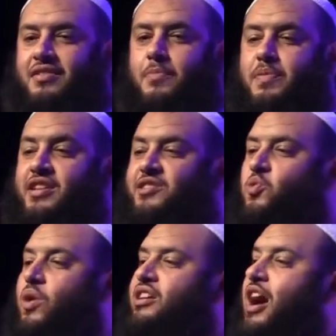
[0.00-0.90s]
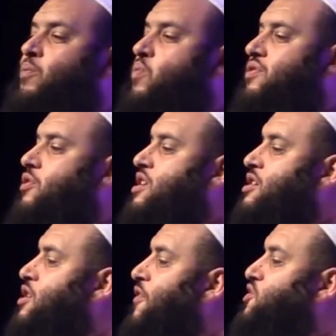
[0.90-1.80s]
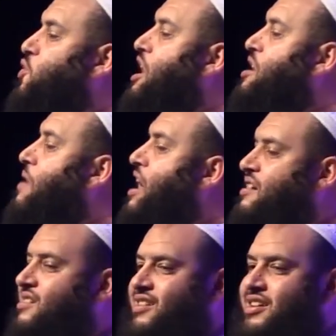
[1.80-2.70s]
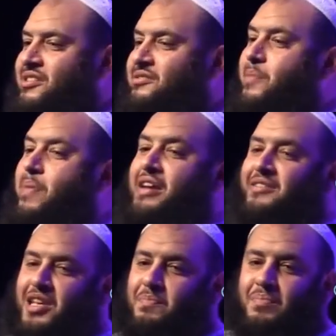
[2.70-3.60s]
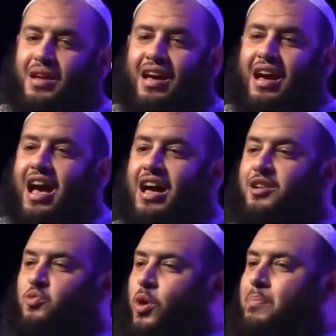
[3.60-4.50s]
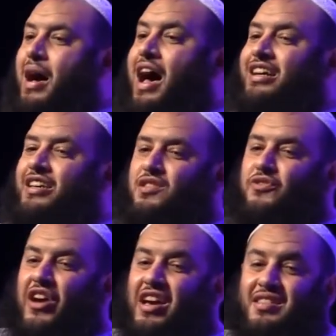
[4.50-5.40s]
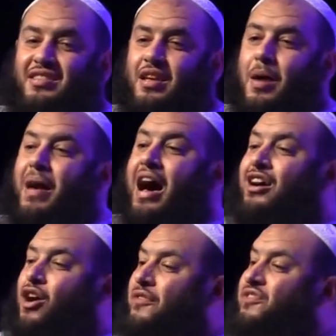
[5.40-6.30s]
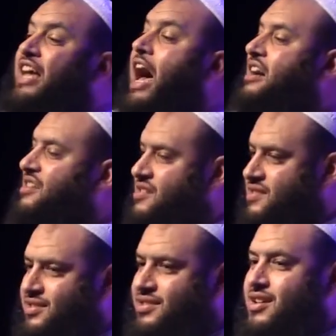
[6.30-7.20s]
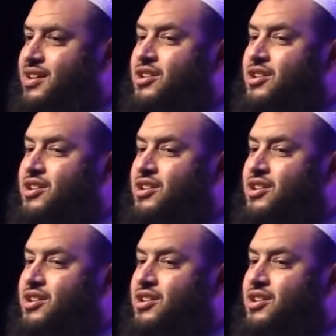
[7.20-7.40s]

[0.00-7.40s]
the beast will come with the ring of Sulaiman, debate him, and it will mark his face a mark of darkness.